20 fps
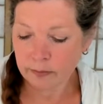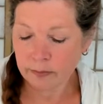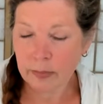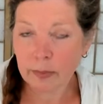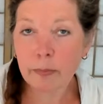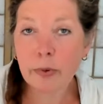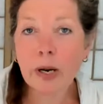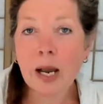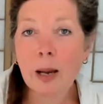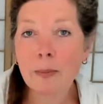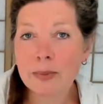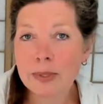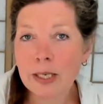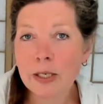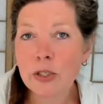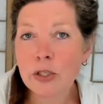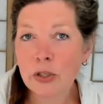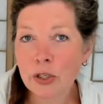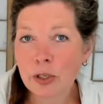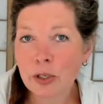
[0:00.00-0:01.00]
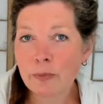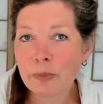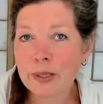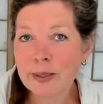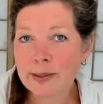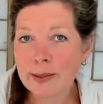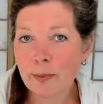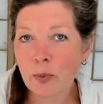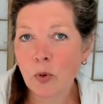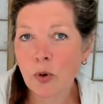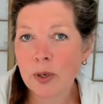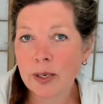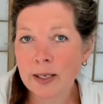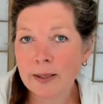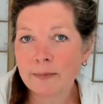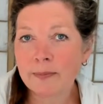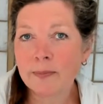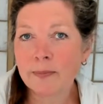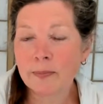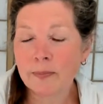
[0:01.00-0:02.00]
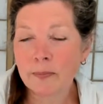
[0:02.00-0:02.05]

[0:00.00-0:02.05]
perhaps I shouldn't be supporting,